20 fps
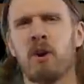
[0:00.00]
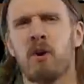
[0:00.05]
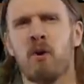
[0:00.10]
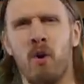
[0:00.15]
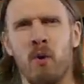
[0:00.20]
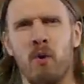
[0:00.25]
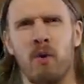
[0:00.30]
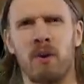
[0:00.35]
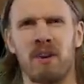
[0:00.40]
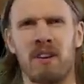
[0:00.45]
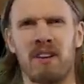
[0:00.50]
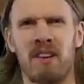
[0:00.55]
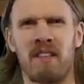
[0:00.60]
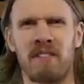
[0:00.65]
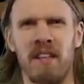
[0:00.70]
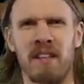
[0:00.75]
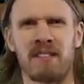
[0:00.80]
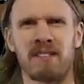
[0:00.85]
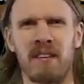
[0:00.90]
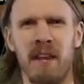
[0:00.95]
Whew,
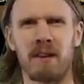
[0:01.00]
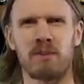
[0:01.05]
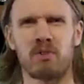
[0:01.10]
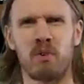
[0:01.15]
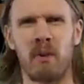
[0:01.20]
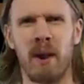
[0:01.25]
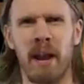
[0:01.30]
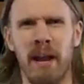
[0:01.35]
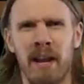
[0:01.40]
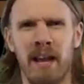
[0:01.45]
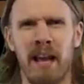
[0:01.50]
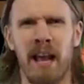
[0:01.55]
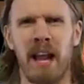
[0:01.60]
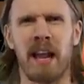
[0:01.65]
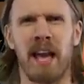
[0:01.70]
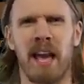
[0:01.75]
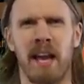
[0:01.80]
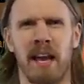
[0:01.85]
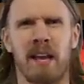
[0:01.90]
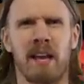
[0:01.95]
that sounds great,
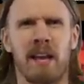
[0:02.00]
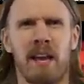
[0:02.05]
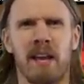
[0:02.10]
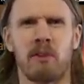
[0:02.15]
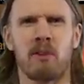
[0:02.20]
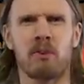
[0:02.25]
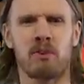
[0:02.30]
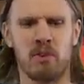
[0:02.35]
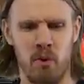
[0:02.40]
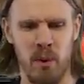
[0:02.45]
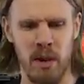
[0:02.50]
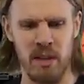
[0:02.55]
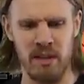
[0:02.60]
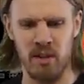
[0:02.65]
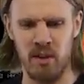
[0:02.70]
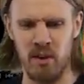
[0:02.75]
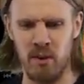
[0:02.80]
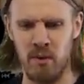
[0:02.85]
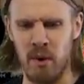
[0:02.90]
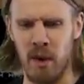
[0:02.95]
and hey, it looks great
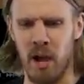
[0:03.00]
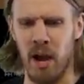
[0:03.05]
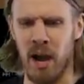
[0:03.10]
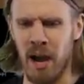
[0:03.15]
too.